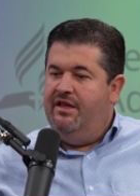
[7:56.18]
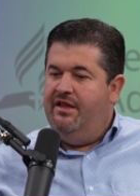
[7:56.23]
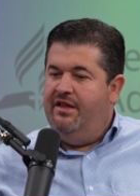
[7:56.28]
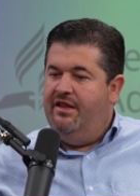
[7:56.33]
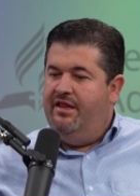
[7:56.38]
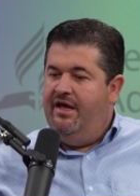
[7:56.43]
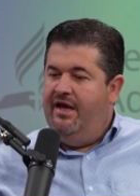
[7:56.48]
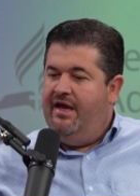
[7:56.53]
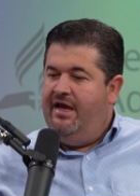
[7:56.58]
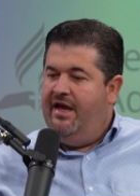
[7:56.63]

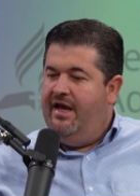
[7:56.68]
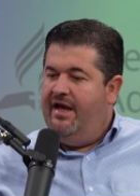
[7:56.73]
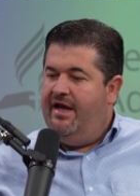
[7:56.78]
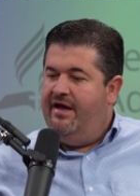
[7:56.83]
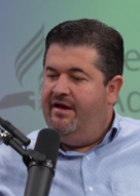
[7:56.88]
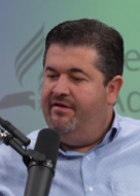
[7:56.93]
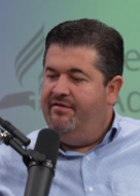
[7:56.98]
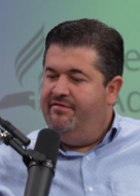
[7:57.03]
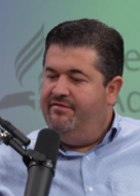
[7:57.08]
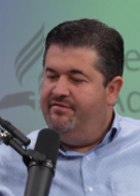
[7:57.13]
they
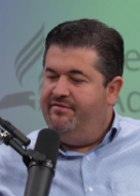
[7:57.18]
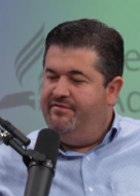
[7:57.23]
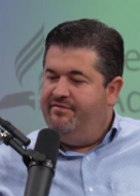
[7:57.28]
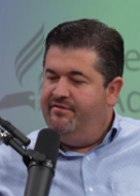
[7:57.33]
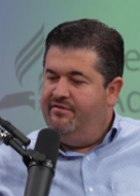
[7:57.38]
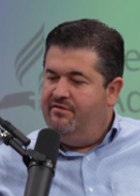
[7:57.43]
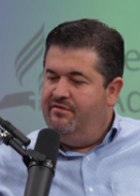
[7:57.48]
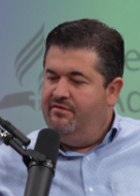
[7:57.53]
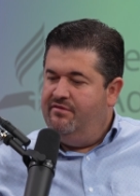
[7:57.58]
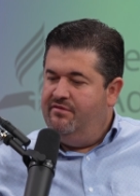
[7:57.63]
have
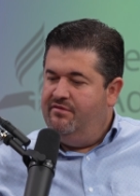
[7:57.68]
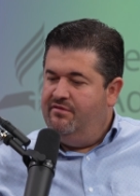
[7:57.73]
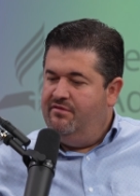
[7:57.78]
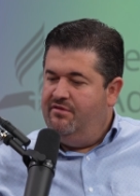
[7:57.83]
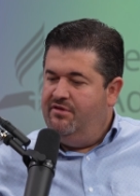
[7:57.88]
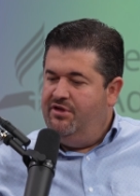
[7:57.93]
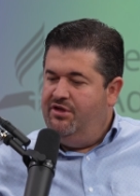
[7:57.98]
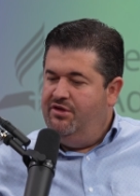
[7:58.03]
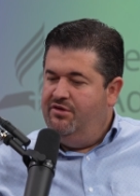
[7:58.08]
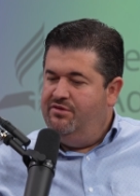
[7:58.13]

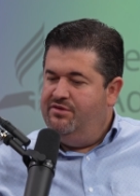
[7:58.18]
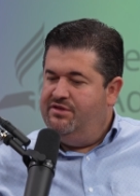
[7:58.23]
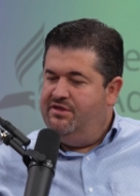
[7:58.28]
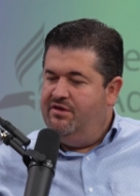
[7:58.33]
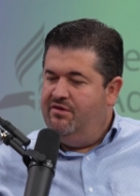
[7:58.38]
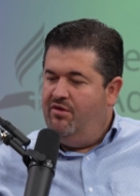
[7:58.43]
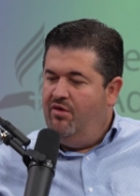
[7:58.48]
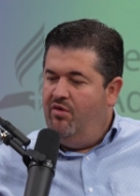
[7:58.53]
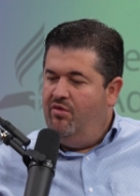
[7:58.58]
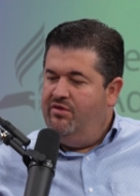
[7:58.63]
used
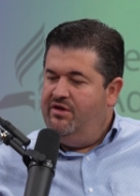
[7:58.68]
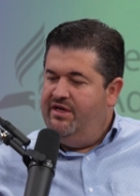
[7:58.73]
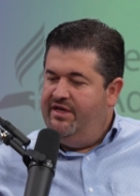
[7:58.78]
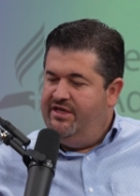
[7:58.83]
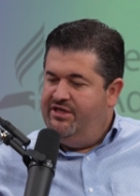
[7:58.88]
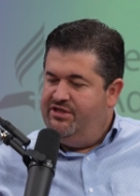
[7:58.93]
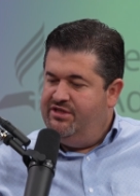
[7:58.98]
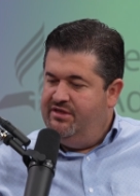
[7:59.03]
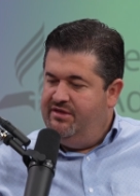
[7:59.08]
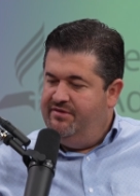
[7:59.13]
their own
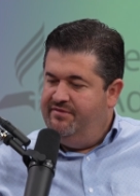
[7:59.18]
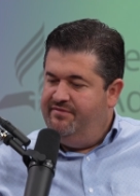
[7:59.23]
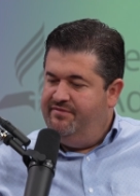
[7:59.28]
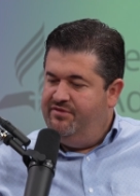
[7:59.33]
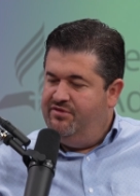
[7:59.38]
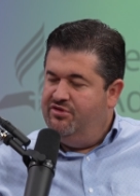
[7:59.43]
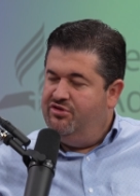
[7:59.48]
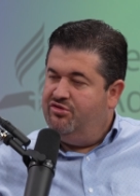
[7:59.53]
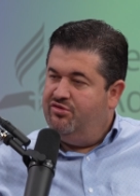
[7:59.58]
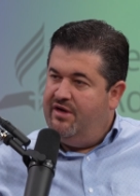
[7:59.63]
initiative
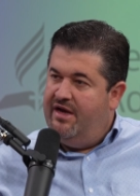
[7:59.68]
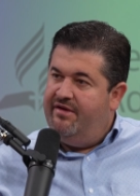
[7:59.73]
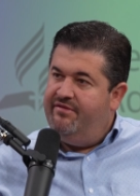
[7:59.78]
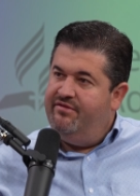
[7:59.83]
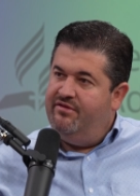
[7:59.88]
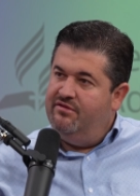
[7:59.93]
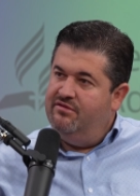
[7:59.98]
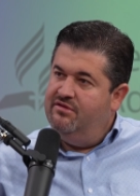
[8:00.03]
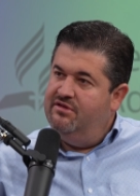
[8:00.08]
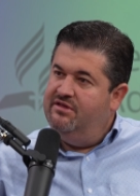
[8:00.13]
to
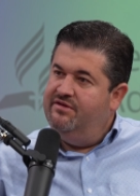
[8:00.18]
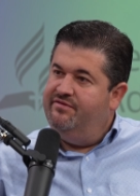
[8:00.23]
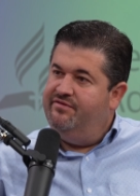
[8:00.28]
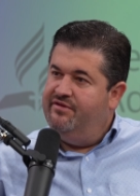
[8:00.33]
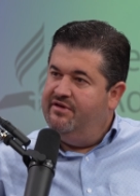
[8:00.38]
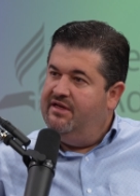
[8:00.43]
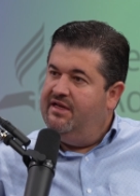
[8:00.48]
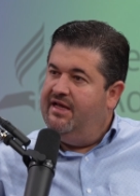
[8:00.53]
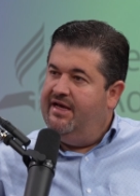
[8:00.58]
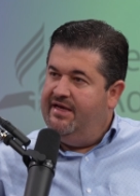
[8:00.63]
travel to
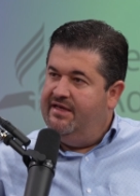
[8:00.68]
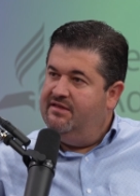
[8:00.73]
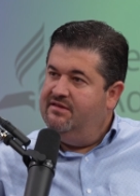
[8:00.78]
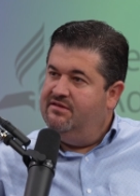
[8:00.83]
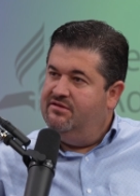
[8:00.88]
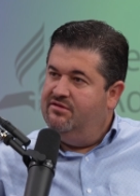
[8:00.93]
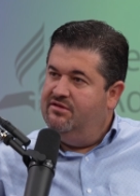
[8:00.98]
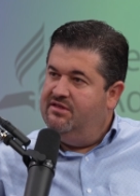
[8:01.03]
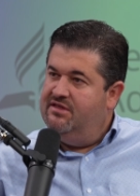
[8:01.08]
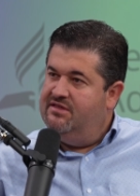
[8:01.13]
different
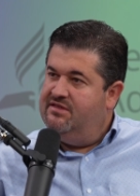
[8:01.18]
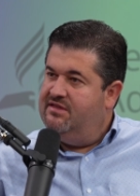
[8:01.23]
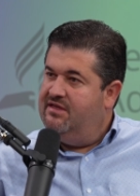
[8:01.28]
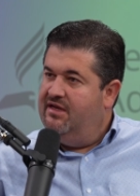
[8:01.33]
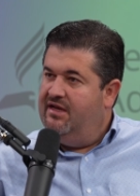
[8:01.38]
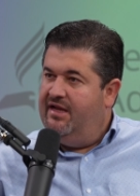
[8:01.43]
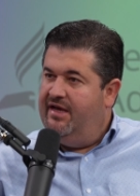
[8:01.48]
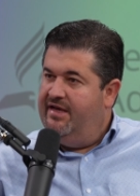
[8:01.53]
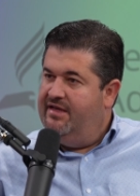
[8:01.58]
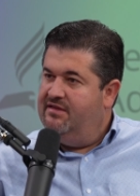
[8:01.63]
lands, to
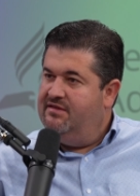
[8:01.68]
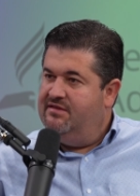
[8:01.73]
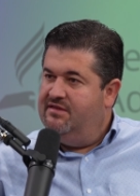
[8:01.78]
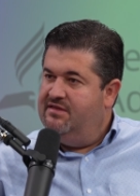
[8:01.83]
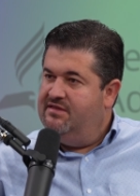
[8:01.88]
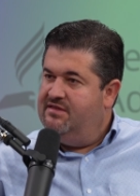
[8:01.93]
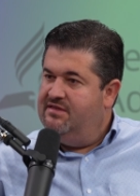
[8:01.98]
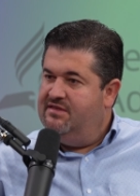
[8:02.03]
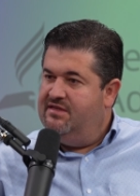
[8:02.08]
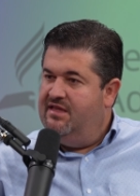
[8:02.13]
distant lands.
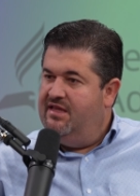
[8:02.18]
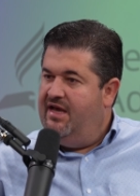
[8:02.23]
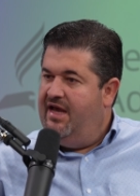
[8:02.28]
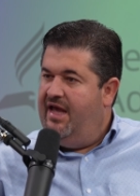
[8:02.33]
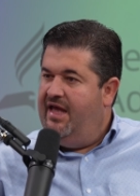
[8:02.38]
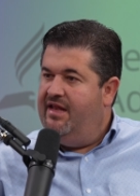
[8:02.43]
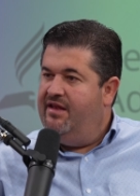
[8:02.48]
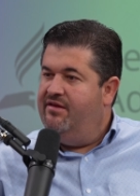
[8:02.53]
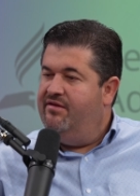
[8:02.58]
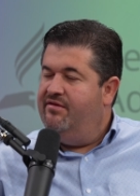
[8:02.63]
This is in the
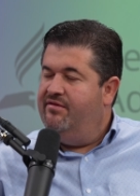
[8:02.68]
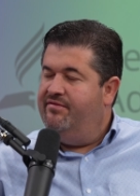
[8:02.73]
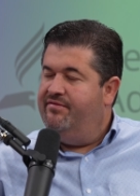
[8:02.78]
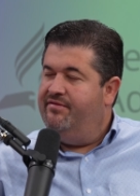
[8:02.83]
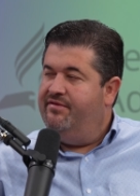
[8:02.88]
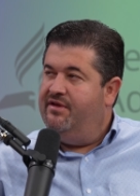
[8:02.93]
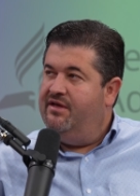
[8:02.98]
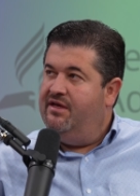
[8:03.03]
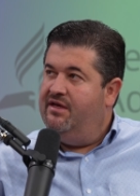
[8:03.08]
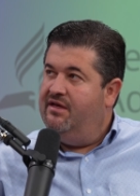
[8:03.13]
end
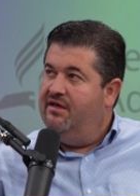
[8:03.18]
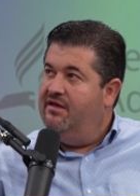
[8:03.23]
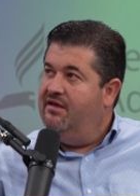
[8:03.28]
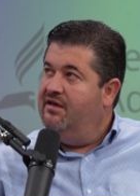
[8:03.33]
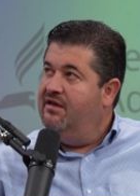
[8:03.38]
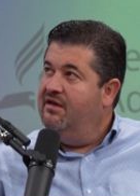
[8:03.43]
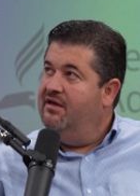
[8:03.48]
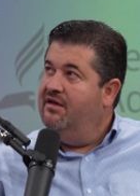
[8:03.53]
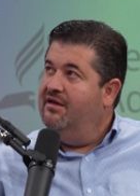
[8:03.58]
of the